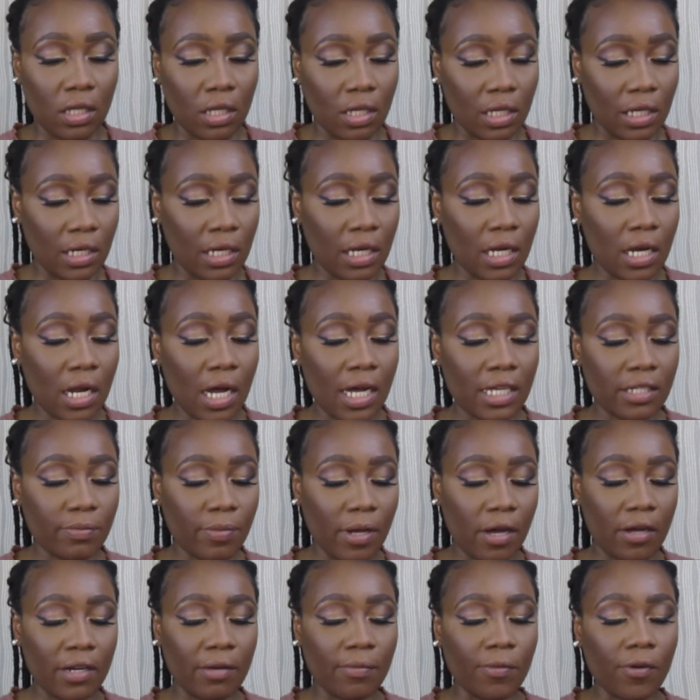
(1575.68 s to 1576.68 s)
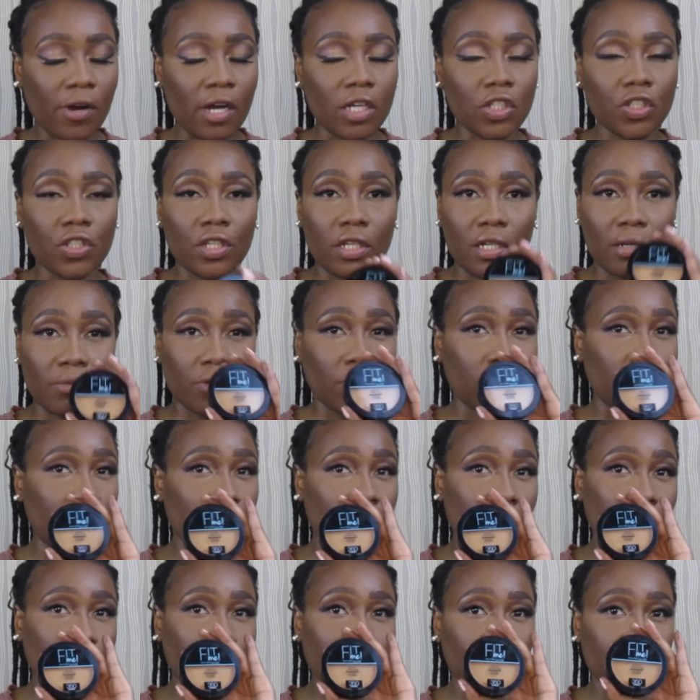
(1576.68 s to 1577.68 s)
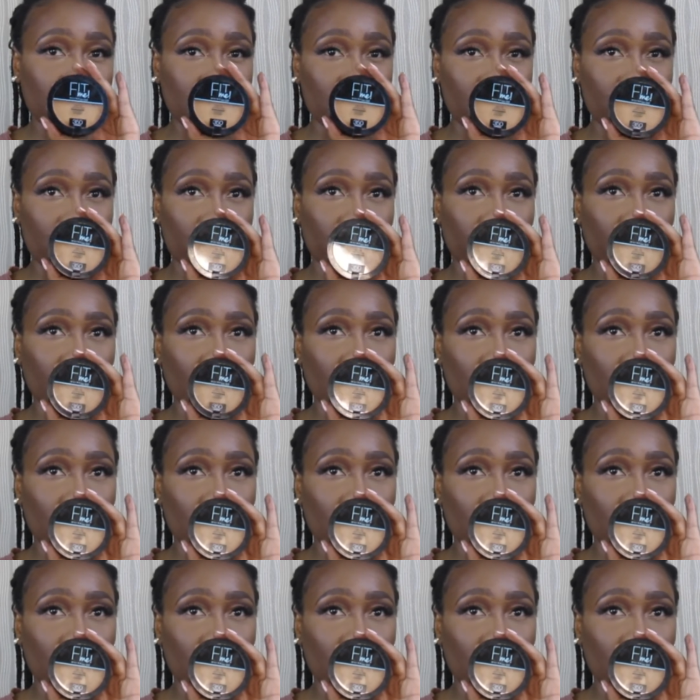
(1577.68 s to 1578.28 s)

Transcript: a nice powder brush. Then I'm going to go into